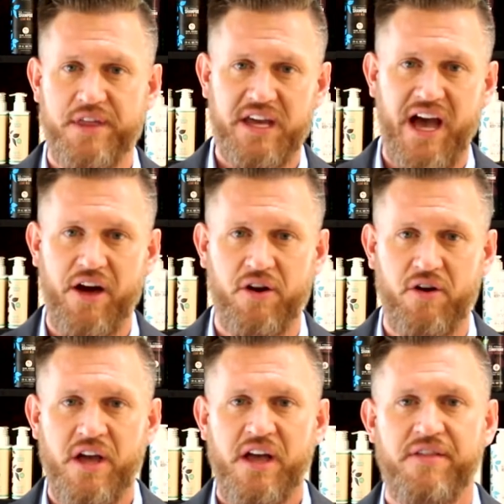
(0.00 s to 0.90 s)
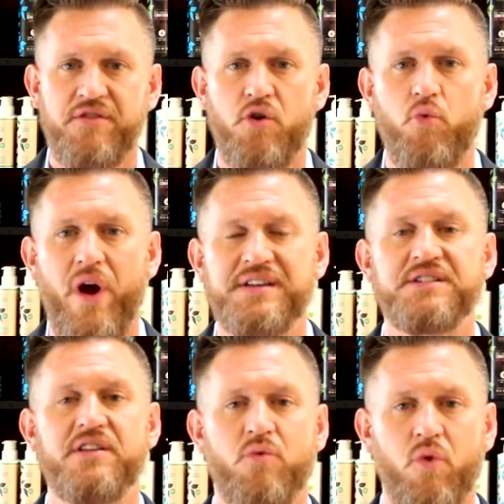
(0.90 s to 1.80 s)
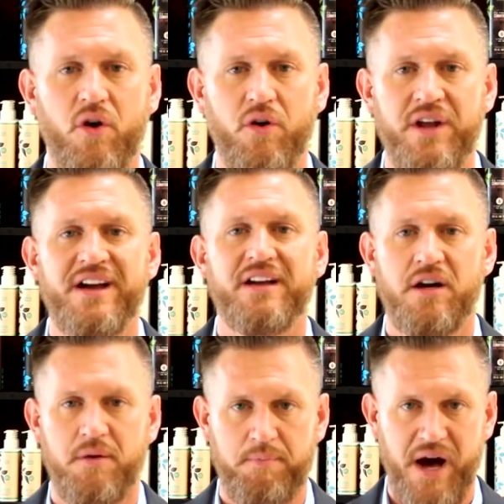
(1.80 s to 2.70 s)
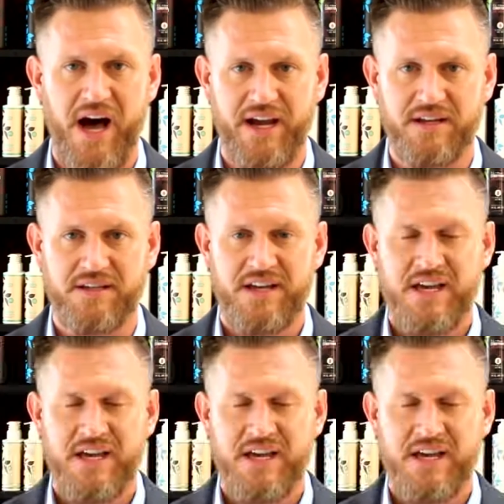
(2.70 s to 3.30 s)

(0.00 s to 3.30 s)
the counter, than the rest of the world combined.